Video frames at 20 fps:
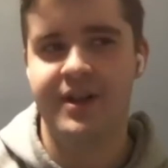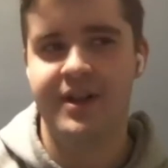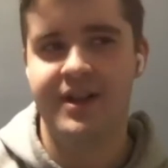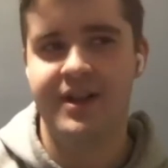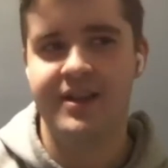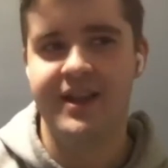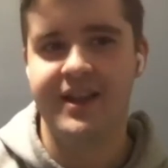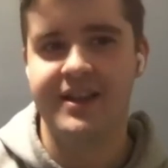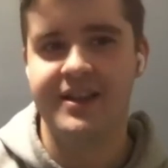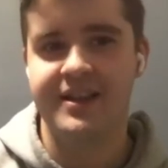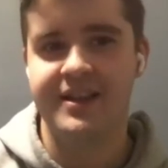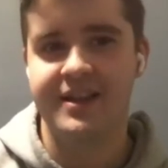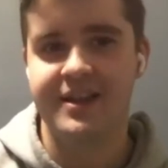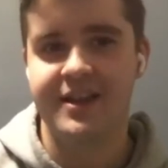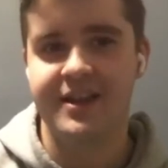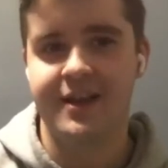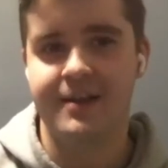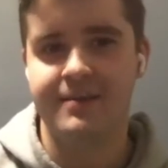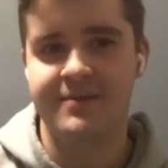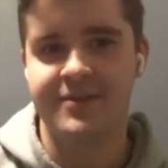like
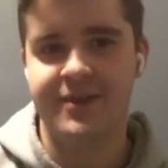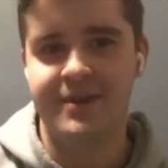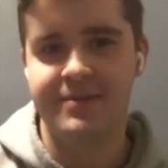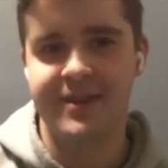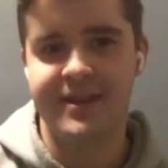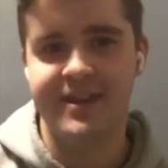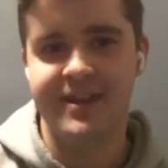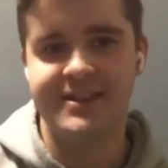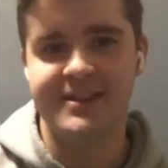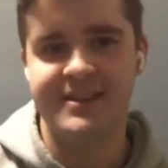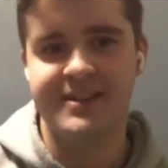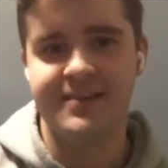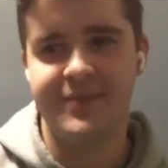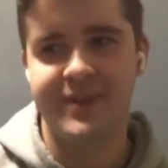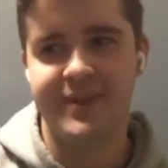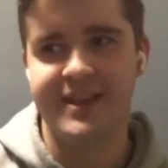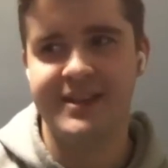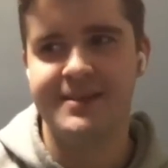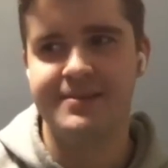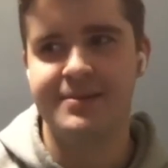come from this
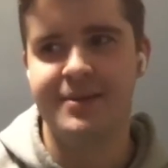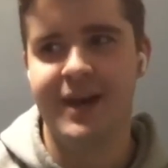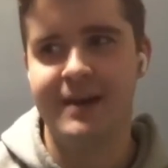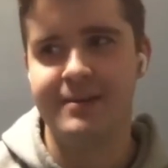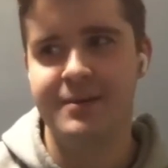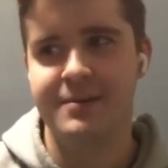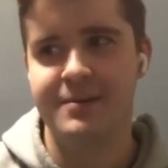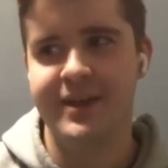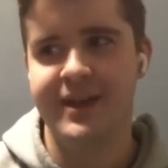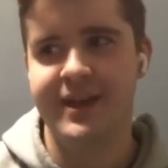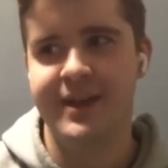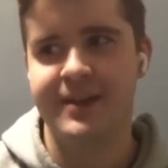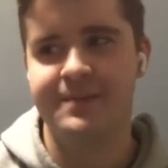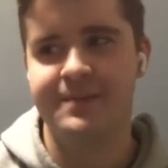it's probably